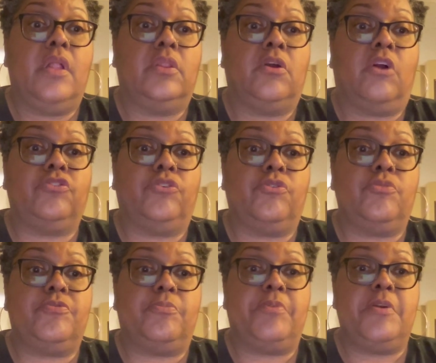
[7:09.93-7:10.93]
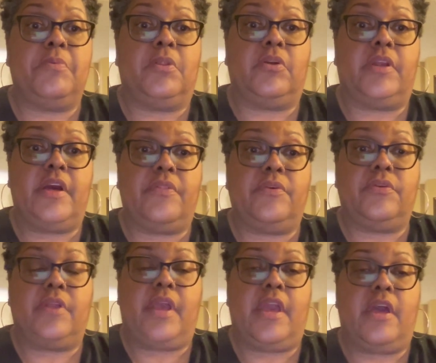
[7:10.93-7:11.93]
Larger groups of people are
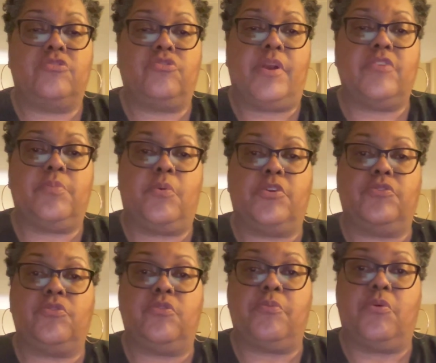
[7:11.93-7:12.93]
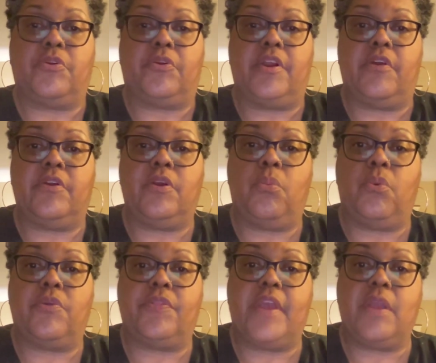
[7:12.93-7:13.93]
gathered and transported to the border area
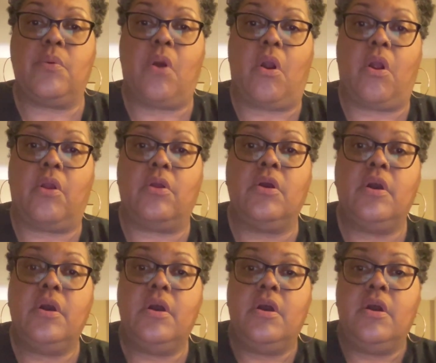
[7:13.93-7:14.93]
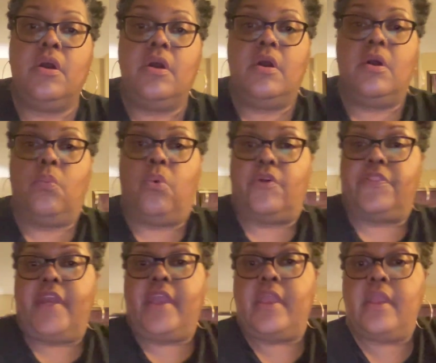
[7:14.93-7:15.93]
where they are where
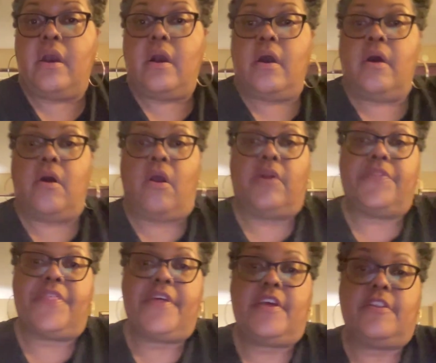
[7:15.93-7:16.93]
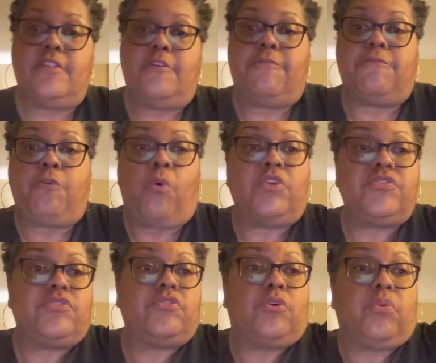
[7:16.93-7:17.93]
they uh, are then
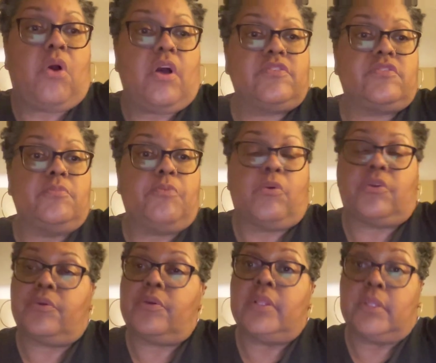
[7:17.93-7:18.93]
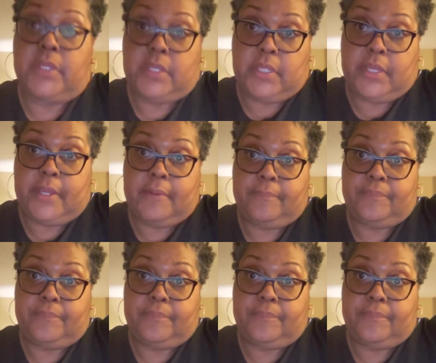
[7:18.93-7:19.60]
forced to cross the border illegally.